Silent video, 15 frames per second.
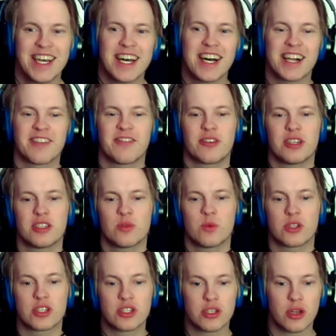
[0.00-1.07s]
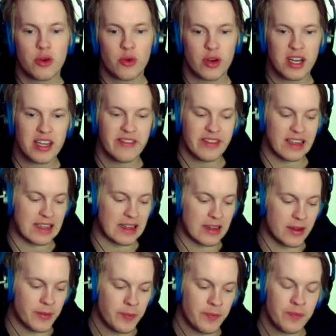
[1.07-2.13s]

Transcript: Alvarez was driving